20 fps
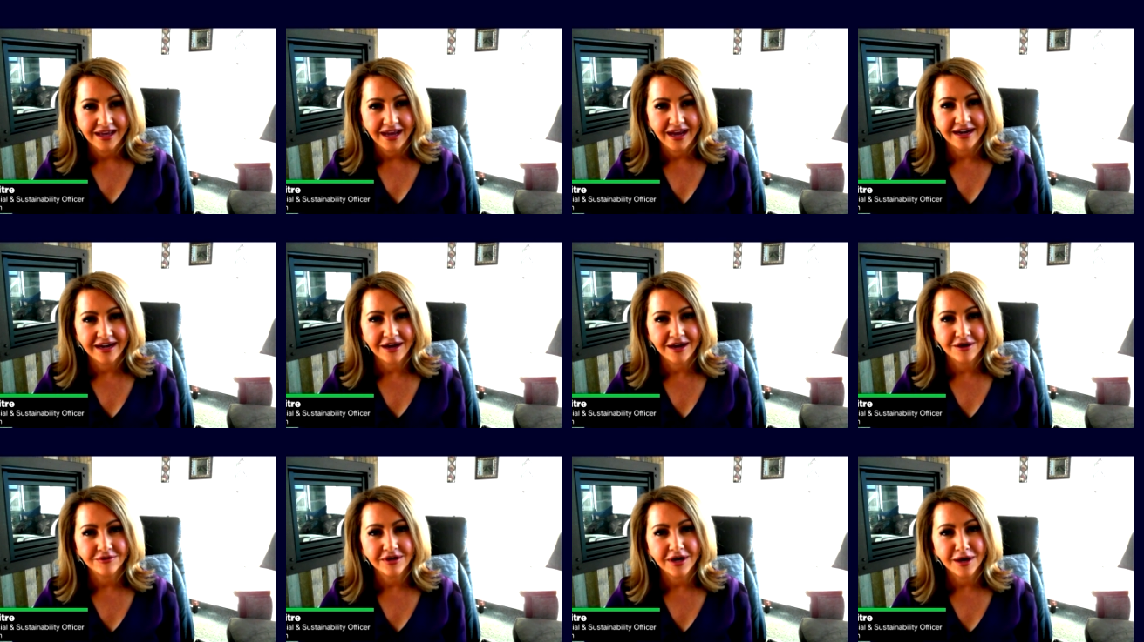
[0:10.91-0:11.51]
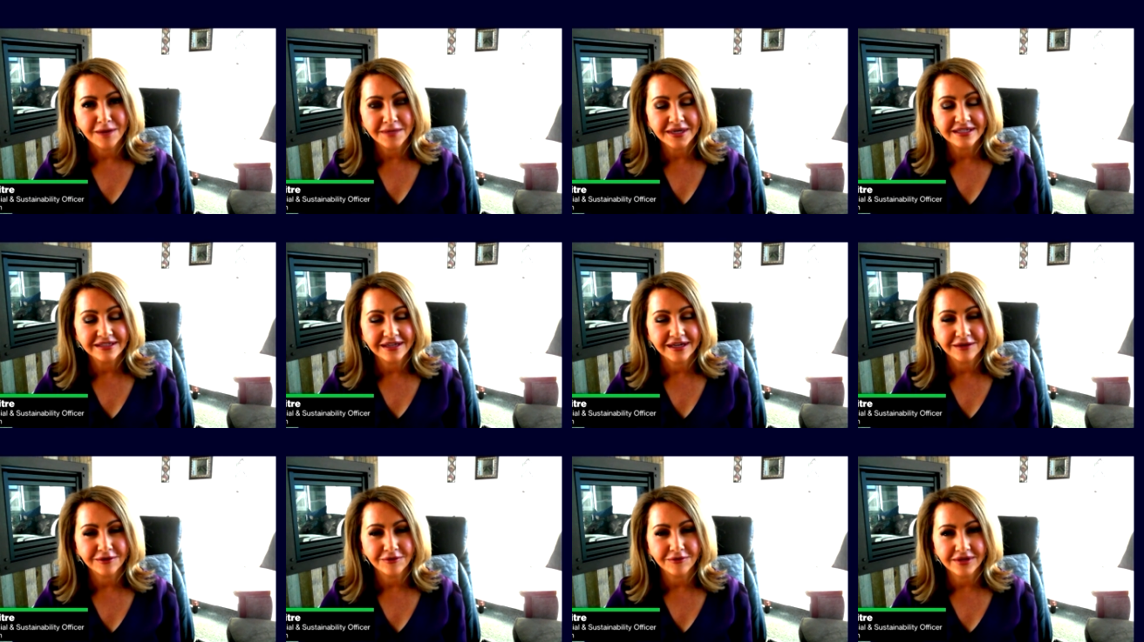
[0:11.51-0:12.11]
and how companies
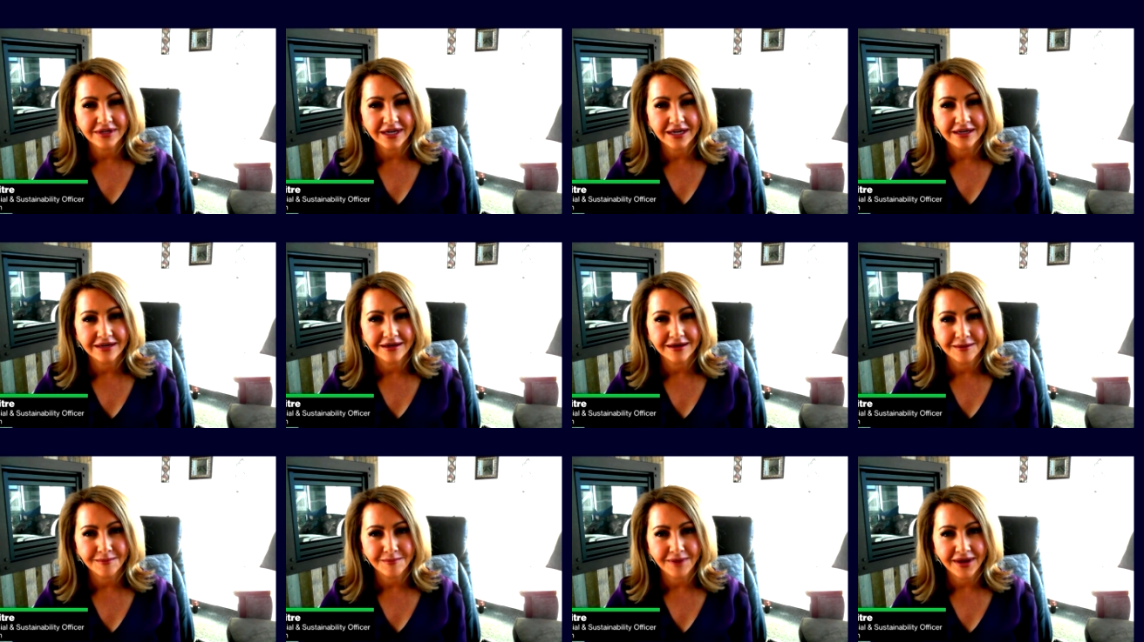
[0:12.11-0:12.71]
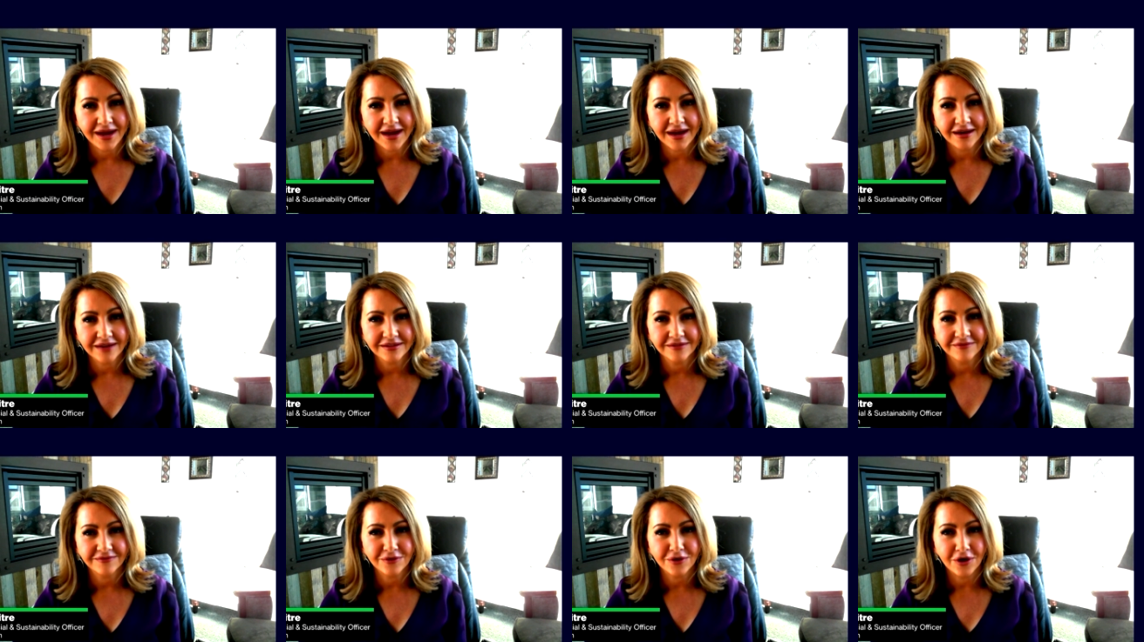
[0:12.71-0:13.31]
can create an
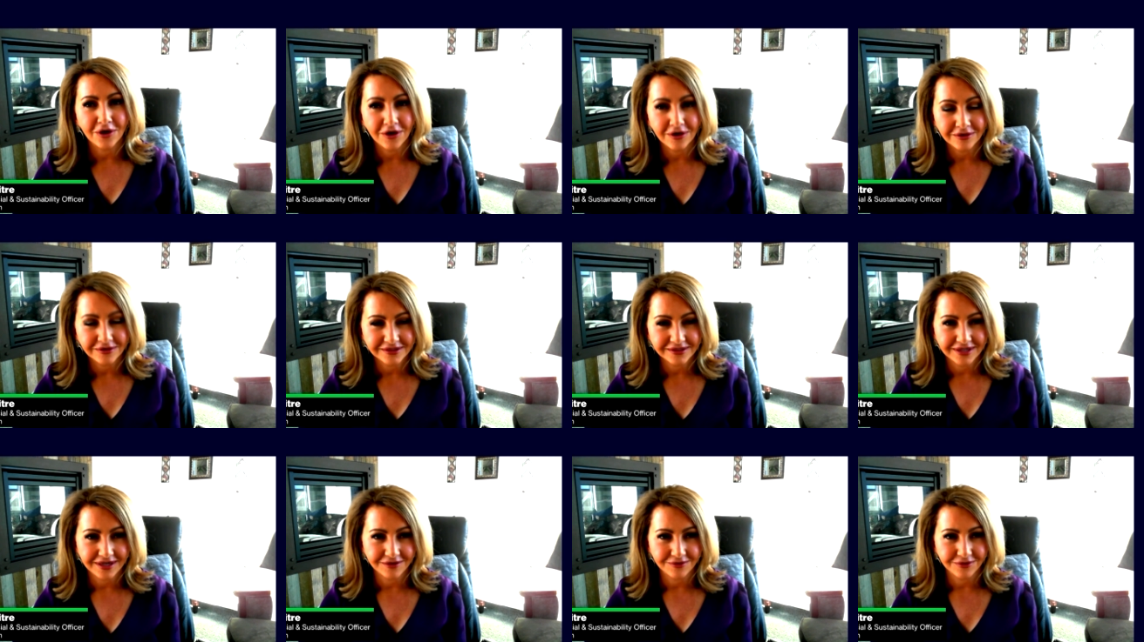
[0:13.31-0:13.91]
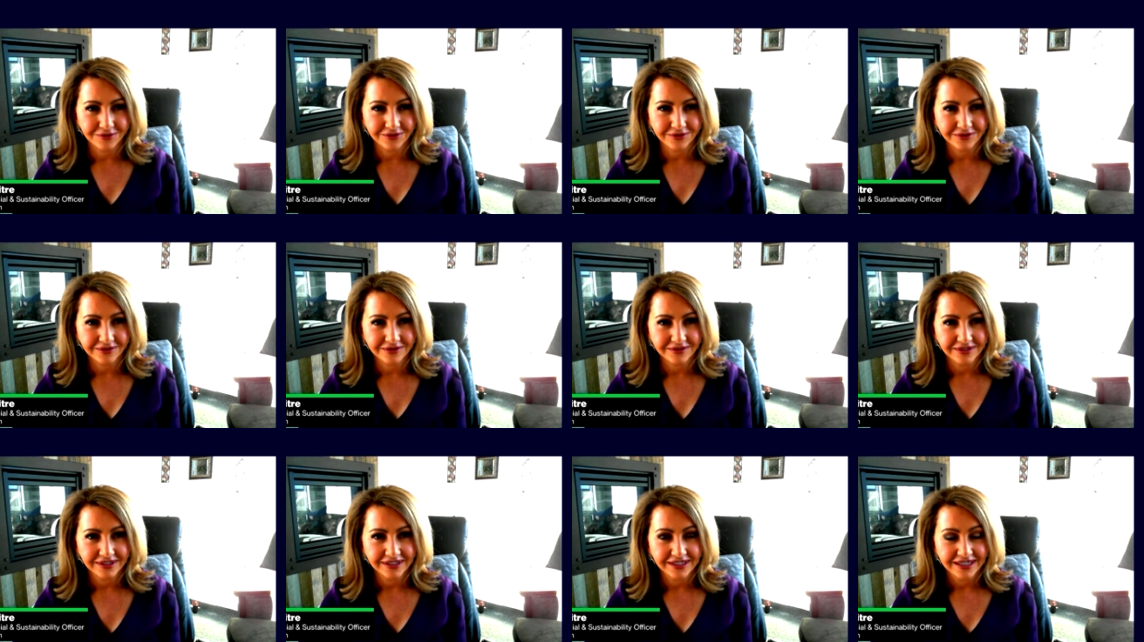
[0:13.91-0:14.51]
impact for all
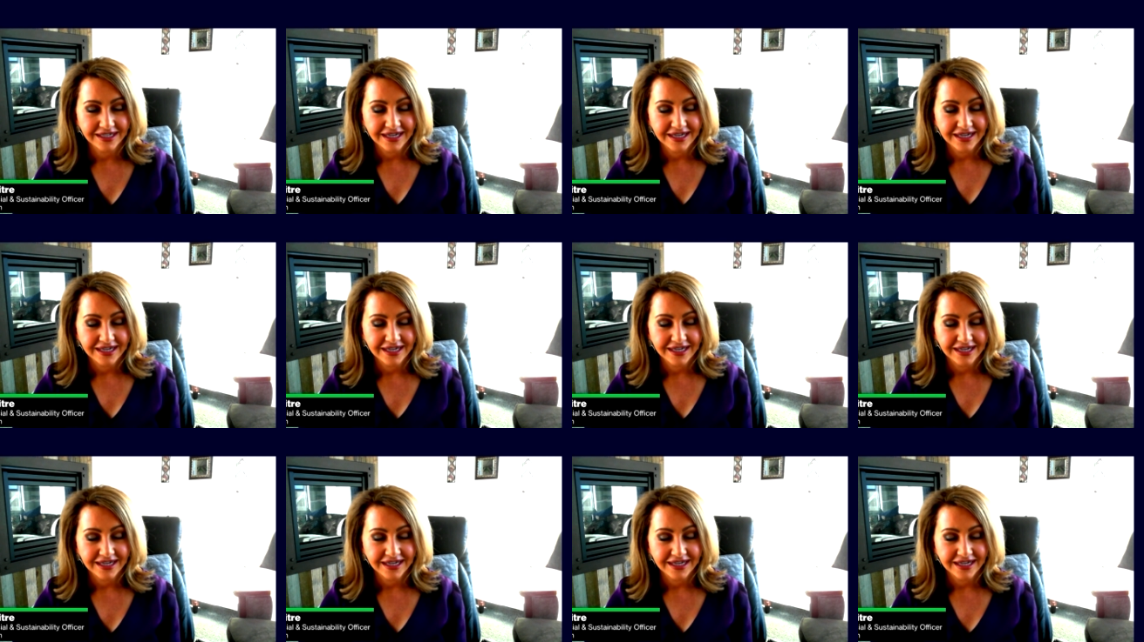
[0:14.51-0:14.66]
stakeholders.